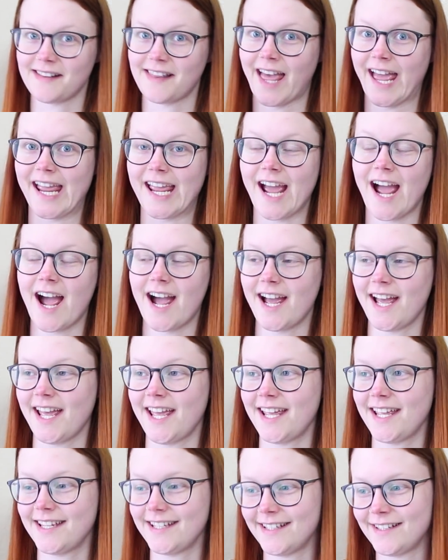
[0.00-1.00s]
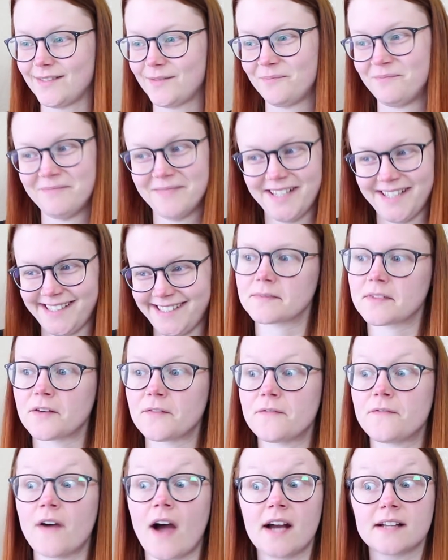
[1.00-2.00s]
like
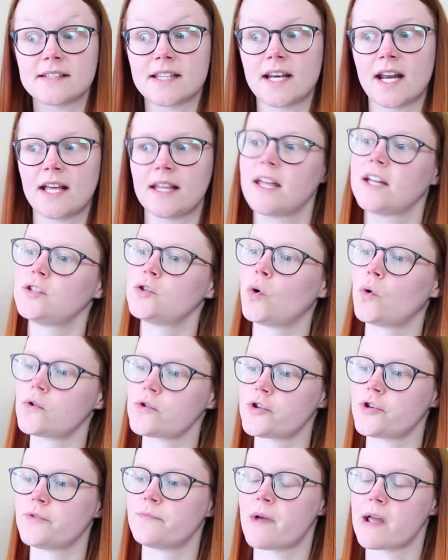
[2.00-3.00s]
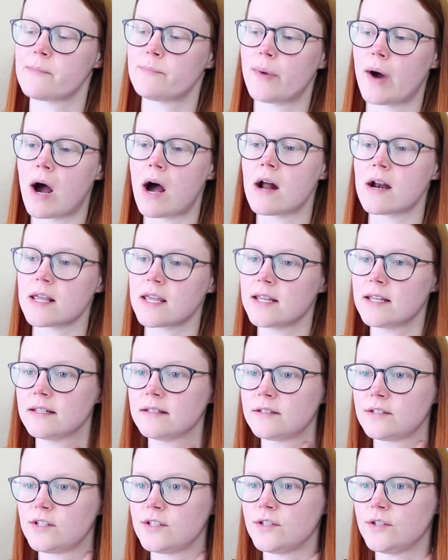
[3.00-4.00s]
the fact that I like tortured my body